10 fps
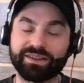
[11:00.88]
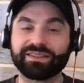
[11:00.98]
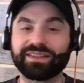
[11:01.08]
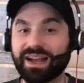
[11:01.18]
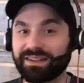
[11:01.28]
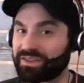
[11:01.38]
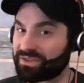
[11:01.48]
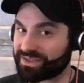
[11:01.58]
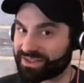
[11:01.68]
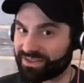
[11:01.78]
the
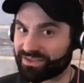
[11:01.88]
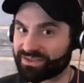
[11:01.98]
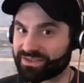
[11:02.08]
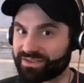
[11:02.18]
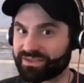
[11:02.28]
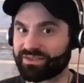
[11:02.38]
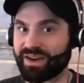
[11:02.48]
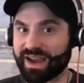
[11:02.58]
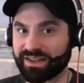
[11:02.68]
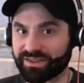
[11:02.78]
technical skills,
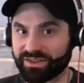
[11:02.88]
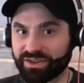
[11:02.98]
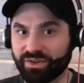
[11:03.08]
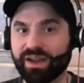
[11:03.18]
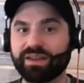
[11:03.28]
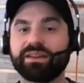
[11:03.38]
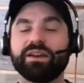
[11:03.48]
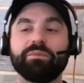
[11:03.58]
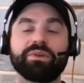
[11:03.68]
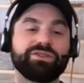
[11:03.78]
right, to do it
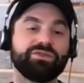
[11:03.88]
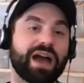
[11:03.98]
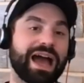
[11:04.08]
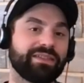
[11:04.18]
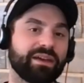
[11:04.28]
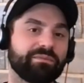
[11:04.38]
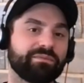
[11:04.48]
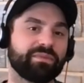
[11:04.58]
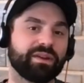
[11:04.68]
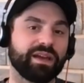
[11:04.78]
because you had
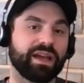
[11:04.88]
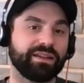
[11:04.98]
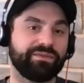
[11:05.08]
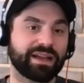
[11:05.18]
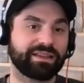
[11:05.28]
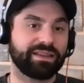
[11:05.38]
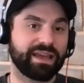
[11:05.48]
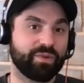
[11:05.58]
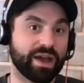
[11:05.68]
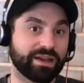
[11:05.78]
them. In fact,
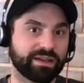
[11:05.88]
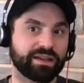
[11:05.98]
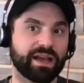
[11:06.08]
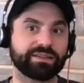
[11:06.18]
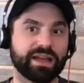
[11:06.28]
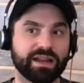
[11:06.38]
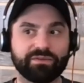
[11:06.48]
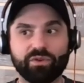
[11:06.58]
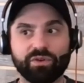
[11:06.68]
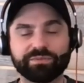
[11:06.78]
they recognize that,
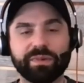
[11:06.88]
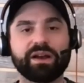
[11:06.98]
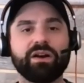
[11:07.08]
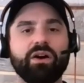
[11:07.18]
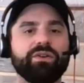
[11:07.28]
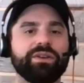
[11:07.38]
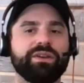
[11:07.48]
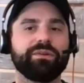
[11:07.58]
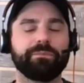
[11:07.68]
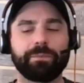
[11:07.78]
of course, by calling you.